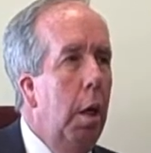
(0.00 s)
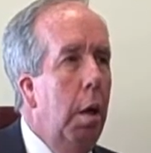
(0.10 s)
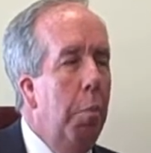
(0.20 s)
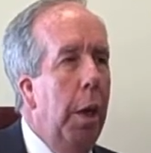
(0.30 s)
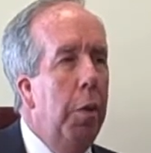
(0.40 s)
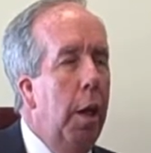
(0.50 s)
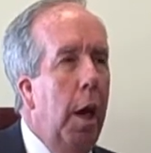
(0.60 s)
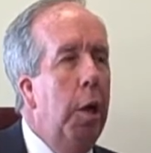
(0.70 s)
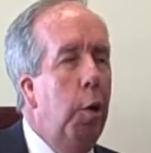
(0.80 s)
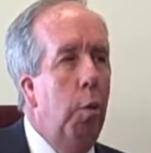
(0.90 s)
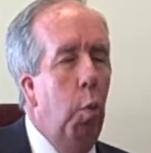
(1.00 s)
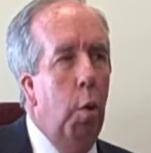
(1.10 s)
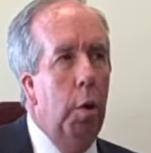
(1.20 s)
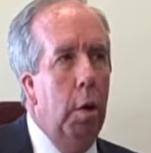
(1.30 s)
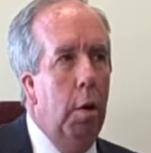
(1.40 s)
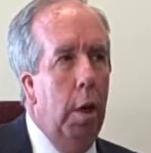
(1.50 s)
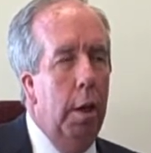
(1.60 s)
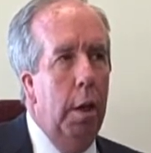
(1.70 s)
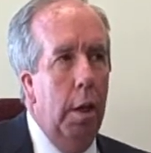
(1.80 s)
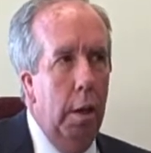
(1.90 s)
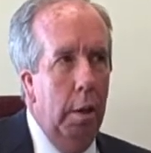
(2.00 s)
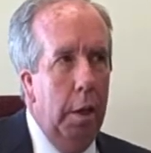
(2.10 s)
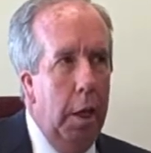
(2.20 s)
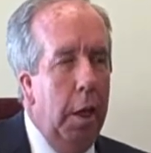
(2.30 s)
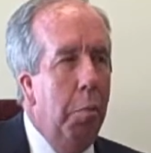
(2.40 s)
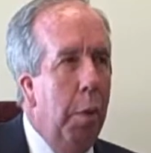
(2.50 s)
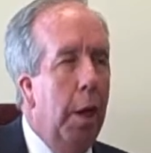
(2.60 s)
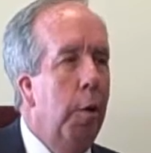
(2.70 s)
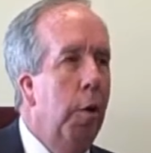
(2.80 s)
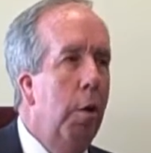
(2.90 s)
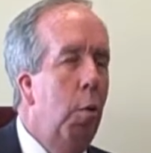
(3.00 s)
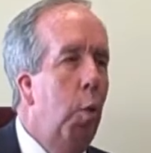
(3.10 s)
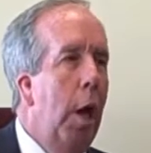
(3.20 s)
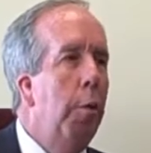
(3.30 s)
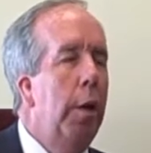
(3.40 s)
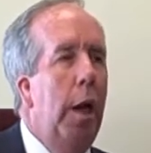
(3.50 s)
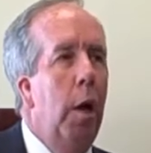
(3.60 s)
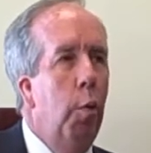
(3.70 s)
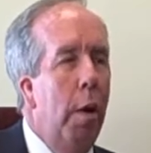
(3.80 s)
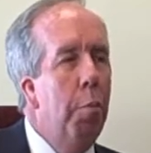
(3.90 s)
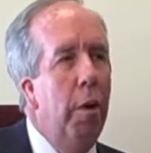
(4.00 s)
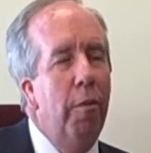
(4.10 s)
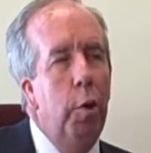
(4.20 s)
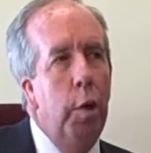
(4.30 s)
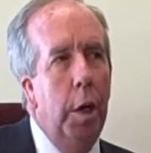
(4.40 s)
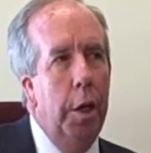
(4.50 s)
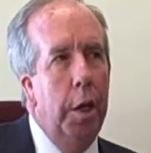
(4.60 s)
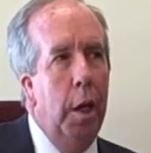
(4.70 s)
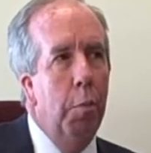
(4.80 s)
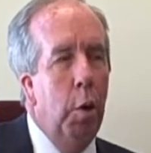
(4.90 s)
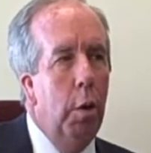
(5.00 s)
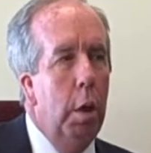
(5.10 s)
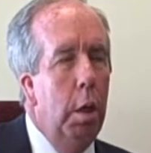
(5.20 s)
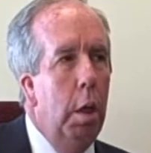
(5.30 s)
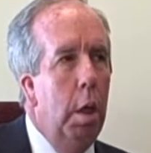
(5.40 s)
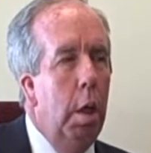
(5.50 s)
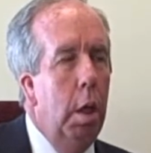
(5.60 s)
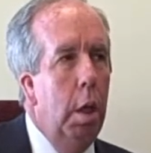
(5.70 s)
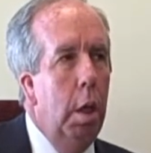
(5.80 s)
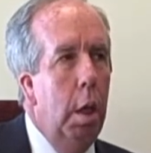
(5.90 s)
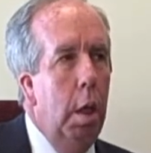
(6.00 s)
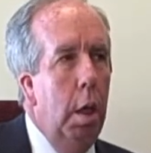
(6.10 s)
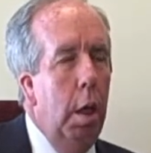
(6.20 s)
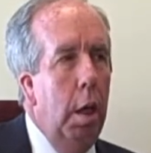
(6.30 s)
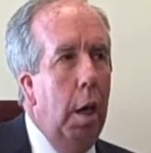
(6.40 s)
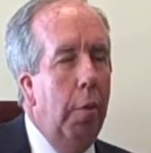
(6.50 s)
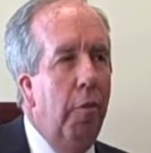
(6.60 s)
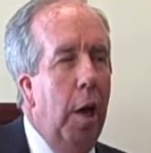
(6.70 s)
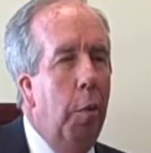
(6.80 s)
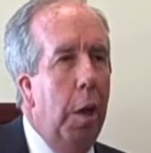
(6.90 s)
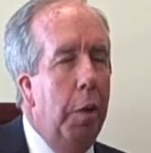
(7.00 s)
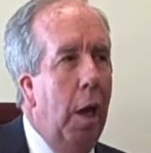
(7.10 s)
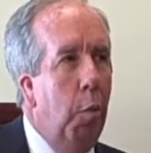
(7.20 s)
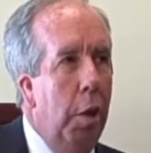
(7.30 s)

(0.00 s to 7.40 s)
meant that I could work on getting better rather than how do I put food on the table. And I found that was